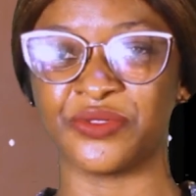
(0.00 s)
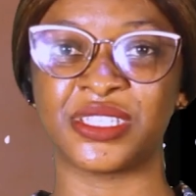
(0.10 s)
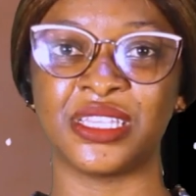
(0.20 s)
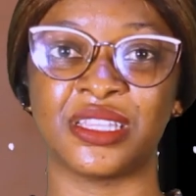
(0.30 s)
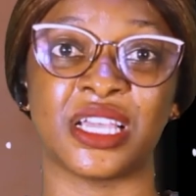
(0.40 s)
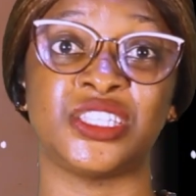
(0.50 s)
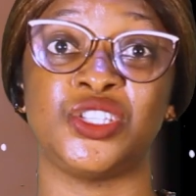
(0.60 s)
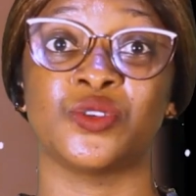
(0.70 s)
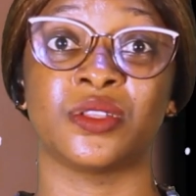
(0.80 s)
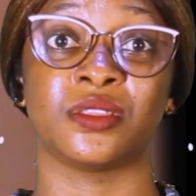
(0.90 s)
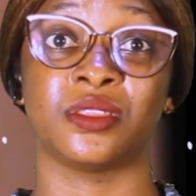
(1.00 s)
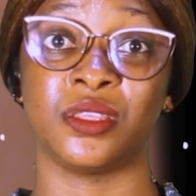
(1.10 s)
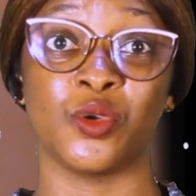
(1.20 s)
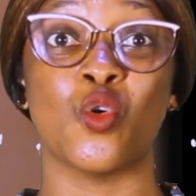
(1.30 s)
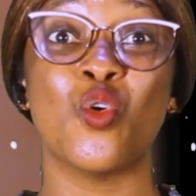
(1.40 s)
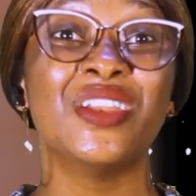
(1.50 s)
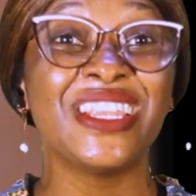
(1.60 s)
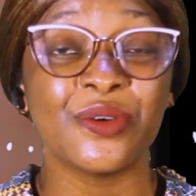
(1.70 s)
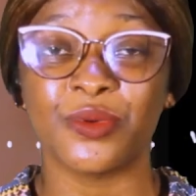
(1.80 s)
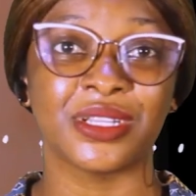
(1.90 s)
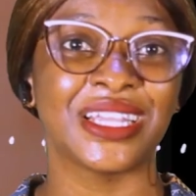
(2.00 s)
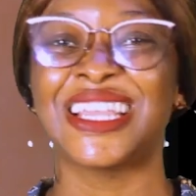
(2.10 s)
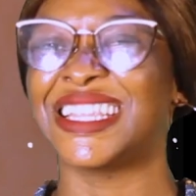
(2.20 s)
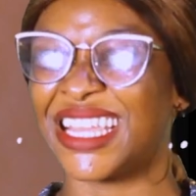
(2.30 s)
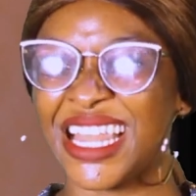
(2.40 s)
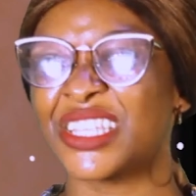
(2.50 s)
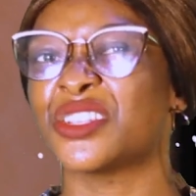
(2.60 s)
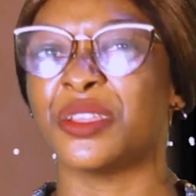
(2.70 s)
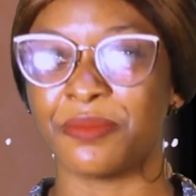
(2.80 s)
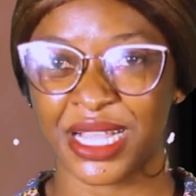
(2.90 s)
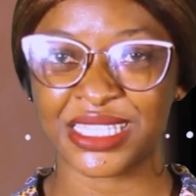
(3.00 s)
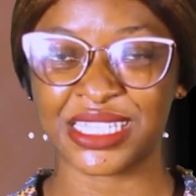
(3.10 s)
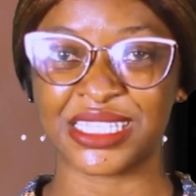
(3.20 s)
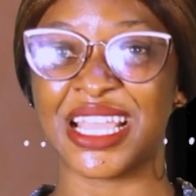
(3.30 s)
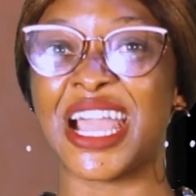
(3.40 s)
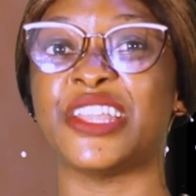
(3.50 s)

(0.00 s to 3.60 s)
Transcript: you'll see that you're the only one that actually matters,